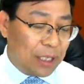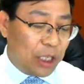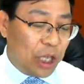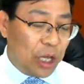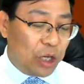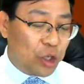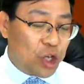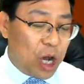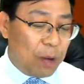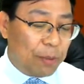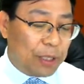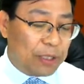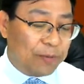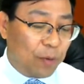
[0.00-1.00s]
their job
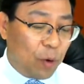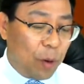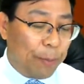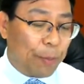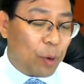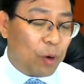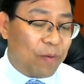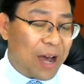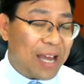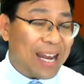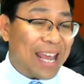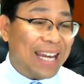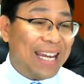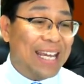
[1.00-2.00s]
is for provide
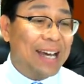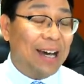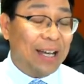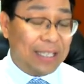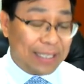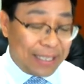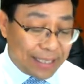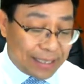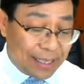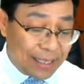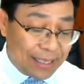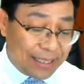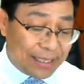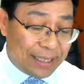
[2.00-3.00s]
any
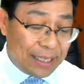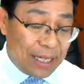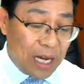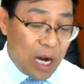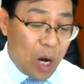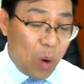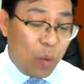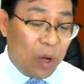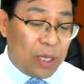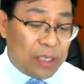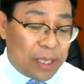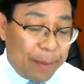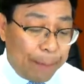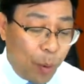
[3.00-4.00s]
assistance or
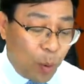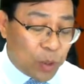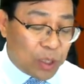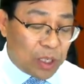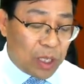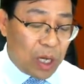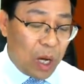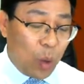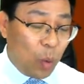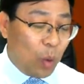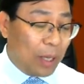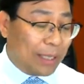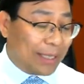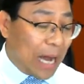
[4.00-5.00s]
support
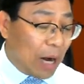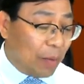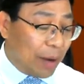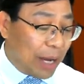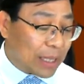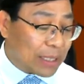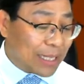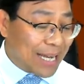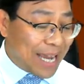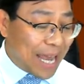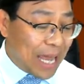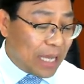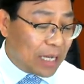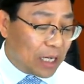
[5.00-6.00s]
or direct
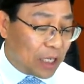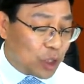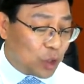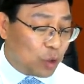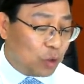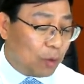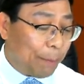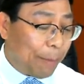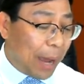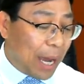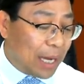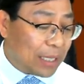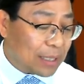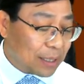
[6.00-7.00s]
care to
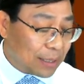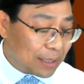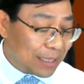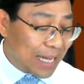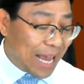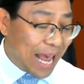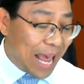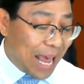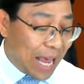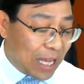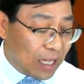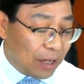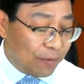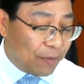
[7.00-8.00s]
patients
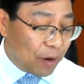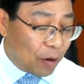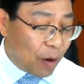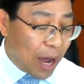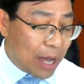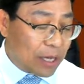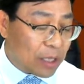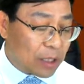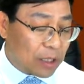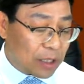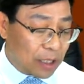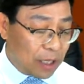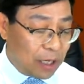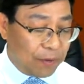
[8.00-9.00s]
in a
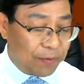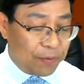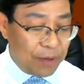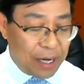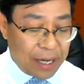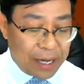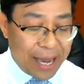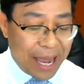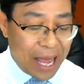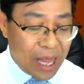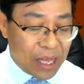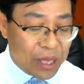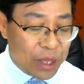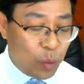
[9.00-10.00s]
variety of like a
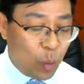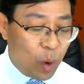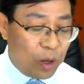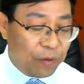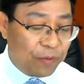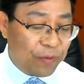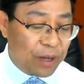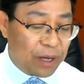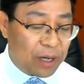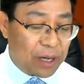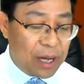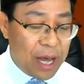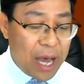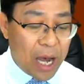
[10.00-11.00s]
health,
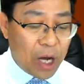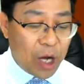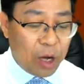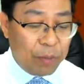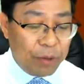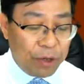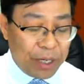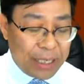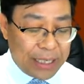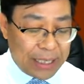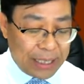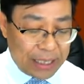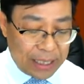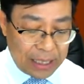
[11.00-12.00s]
welfare,
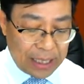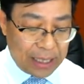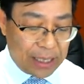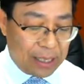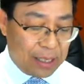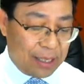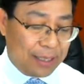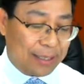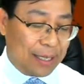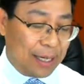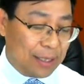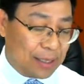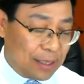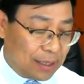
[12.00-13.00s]
community
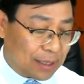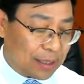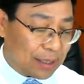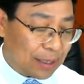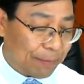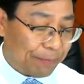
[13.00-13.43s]
centers.